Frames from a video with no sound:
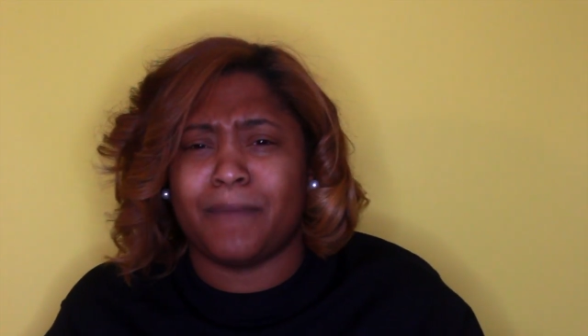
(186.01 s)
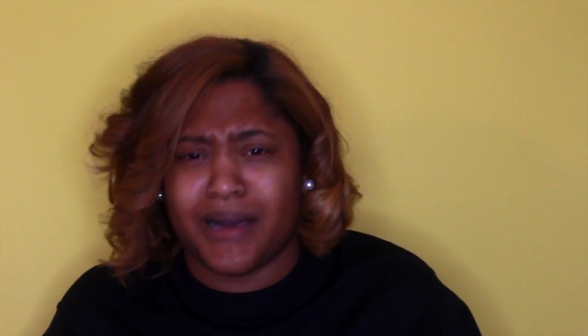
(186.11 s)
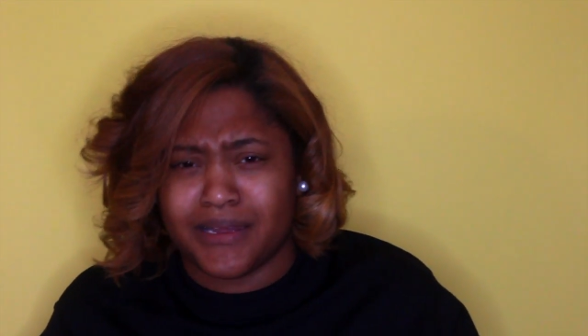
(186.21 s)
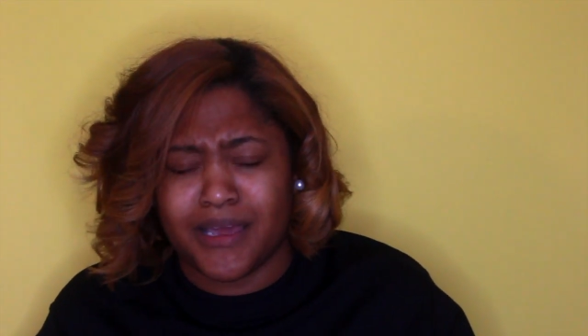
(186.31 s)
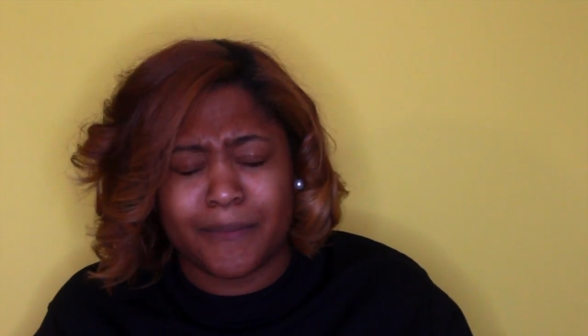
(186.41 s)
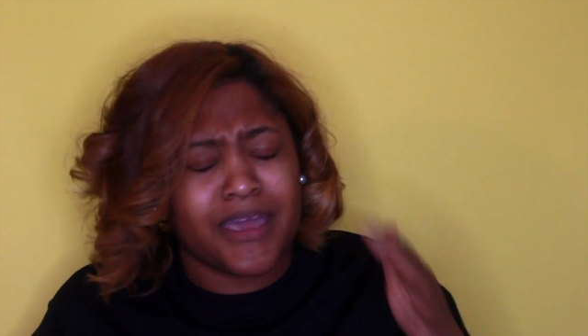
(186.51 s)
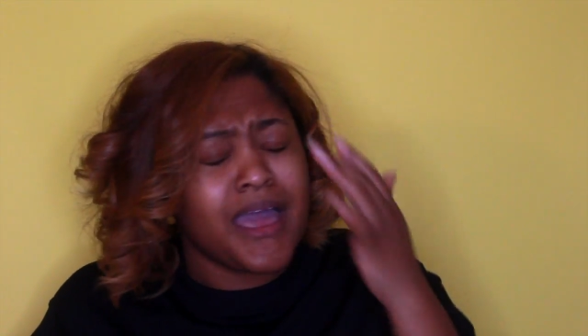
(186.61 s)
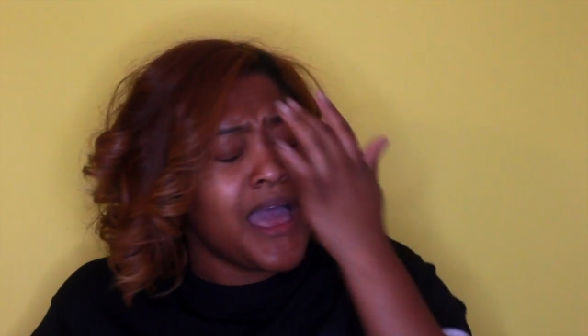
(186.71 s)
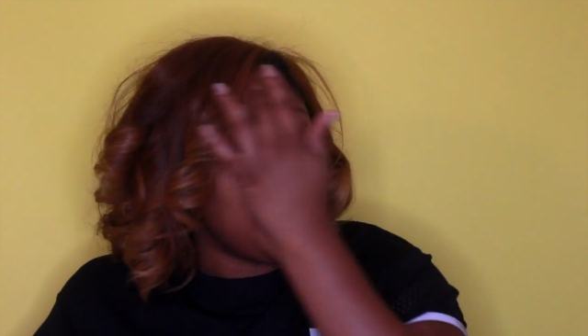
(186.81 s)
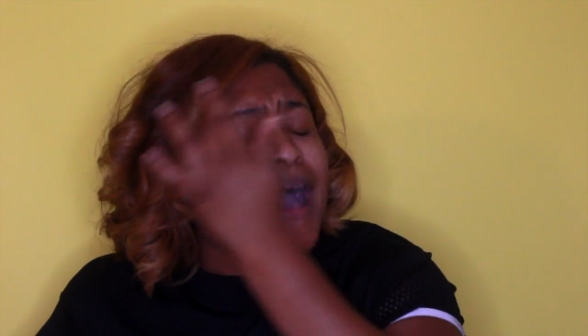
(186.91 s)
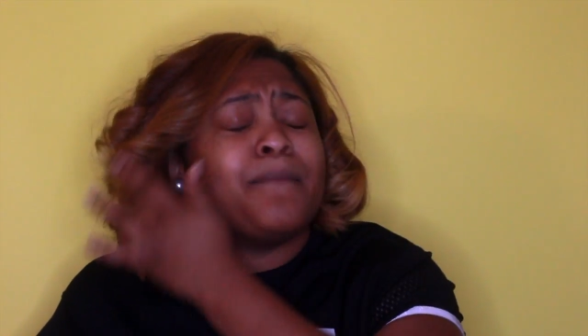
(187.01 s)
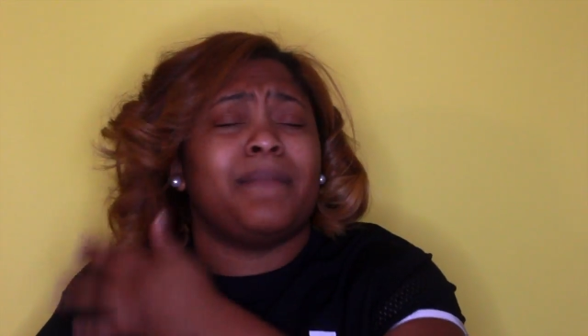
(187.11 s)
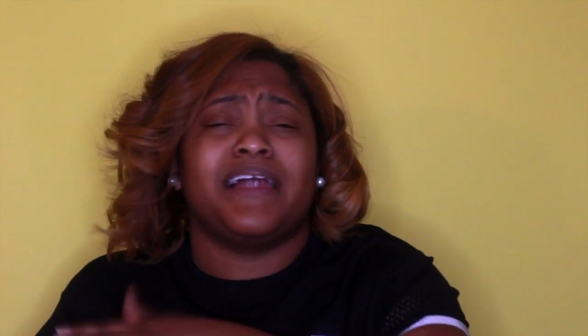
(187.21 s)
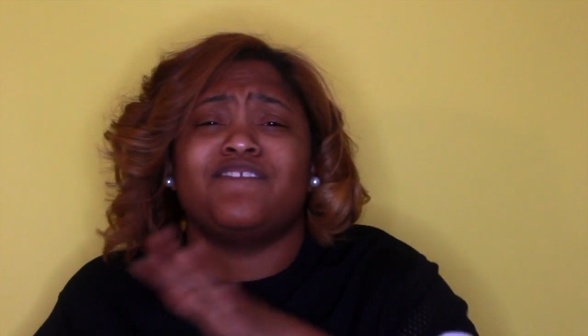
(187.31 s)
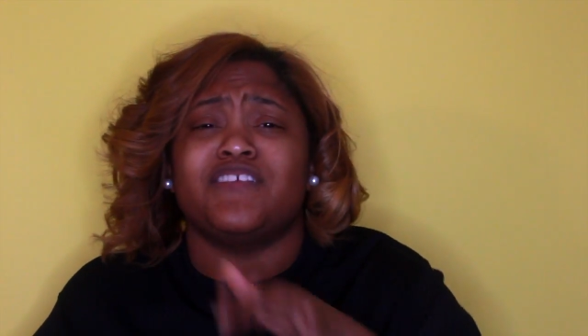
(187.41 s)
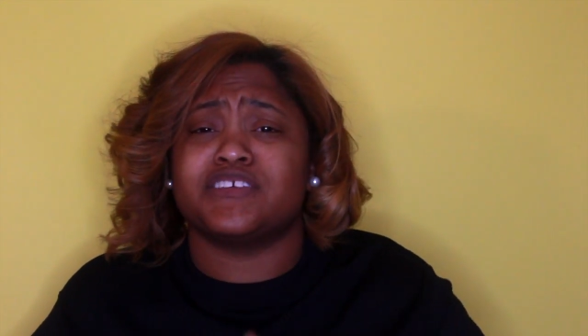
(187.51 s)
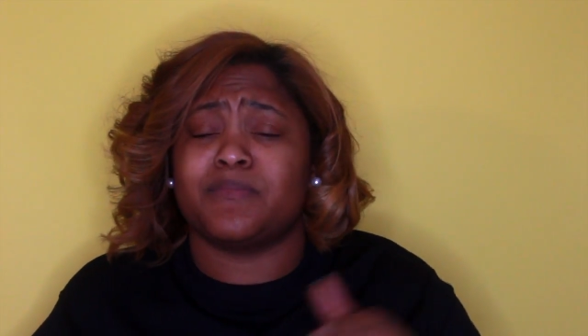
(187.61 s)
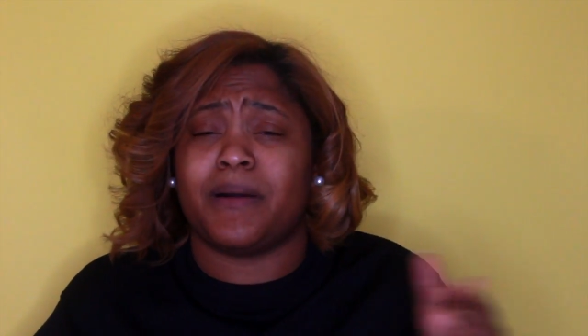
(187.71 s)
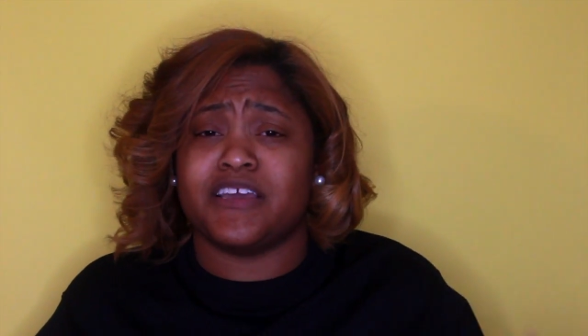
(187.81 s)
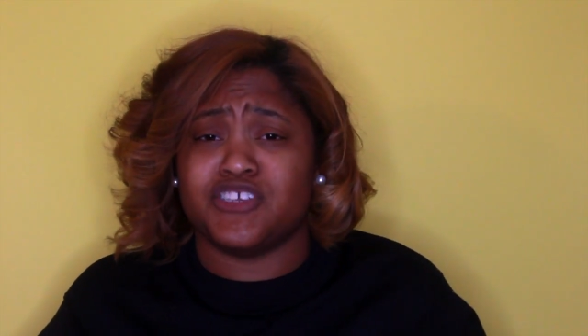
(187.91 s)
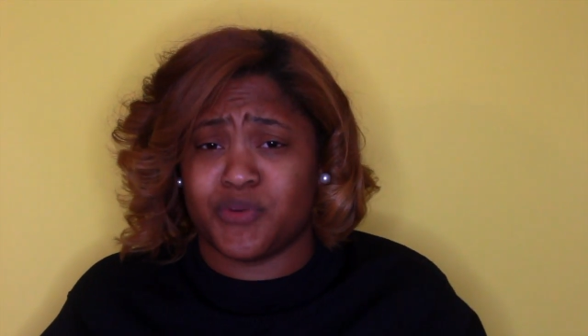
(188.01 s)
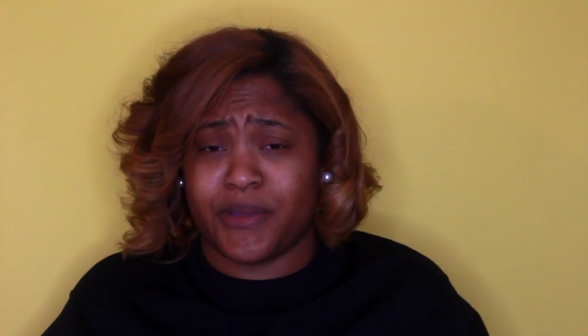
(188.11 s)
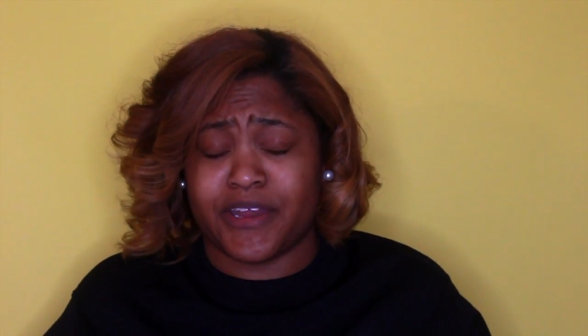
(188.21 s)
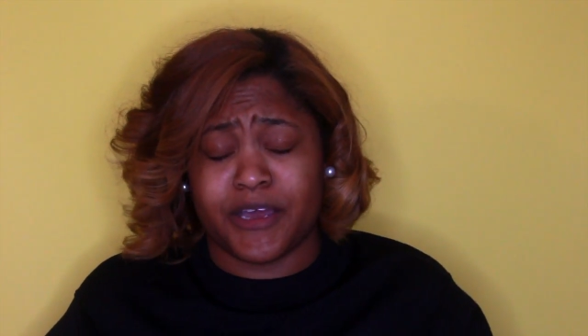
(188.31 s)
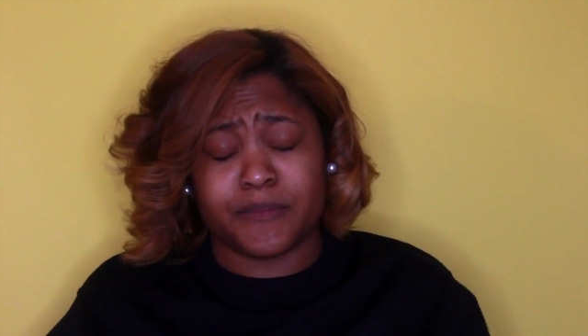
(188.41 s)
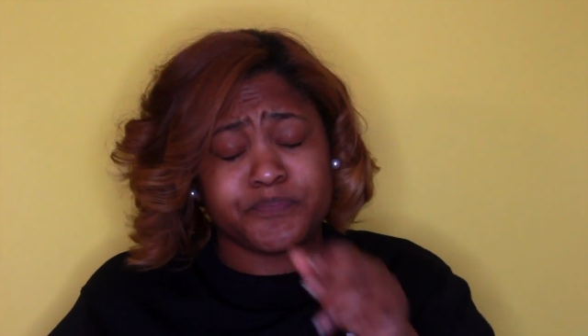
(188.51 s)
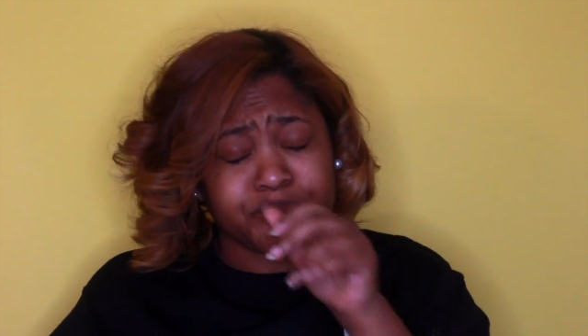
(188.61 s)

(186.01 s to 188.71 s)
Molly. How Molly feels about Issa right now.